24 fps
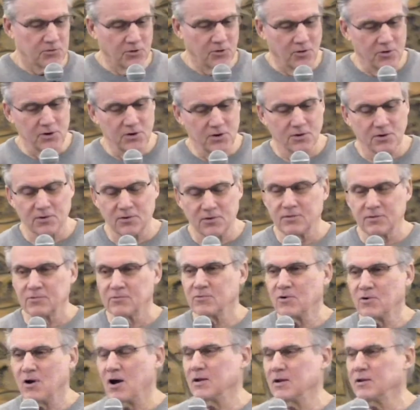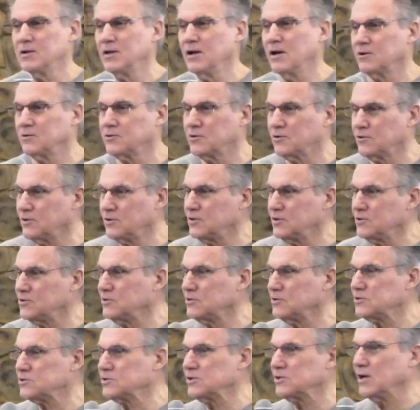Throw your rod down, turn
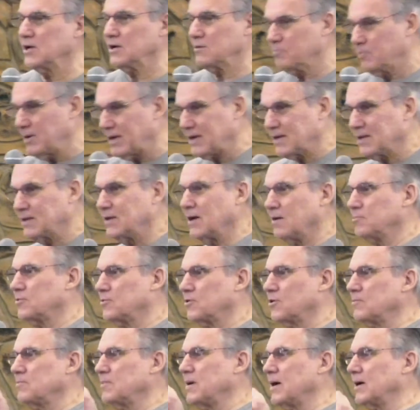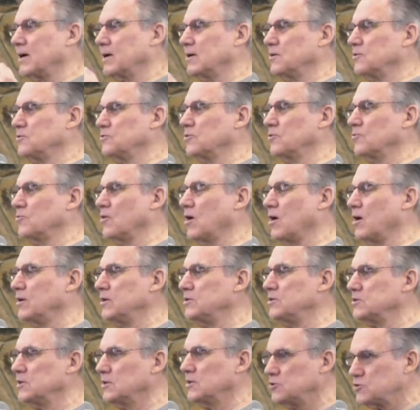into a snake. Pick it up, turn back into a rod.
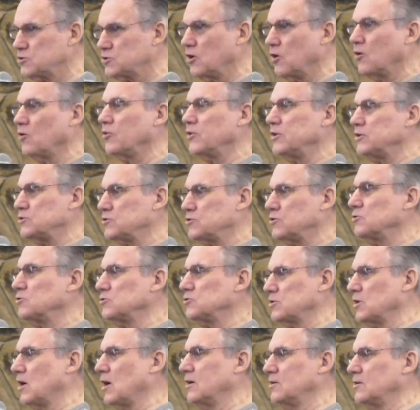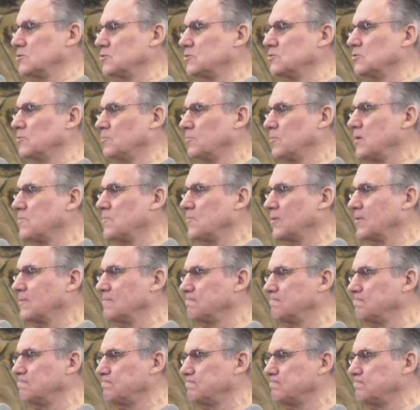He said, show these two signs to the people.